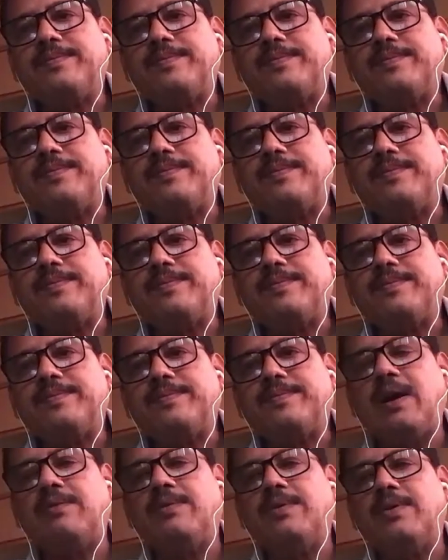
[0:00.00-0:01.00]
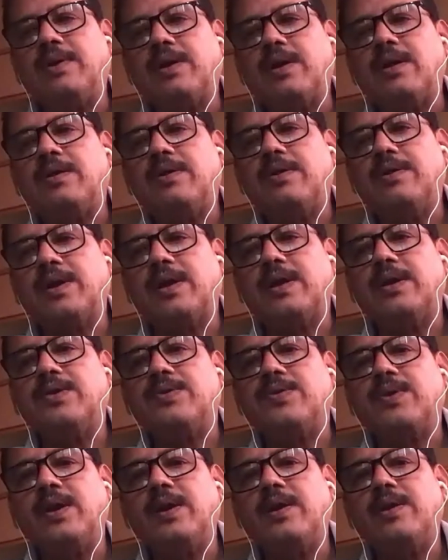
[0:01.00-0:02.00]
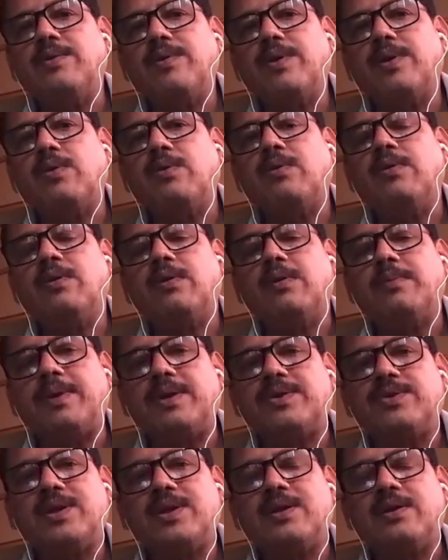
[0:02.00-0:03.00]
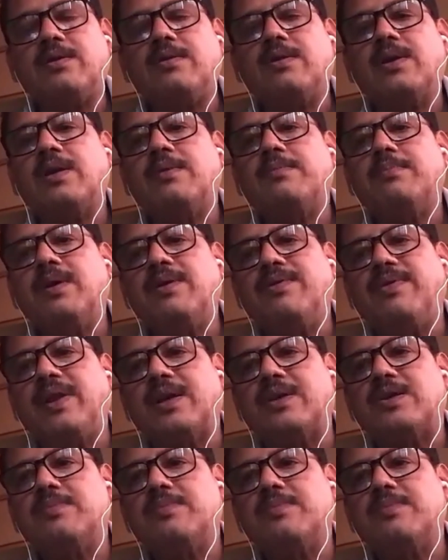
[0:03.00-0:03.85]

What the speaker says: Right. You can decide your own budget. You can be flexible.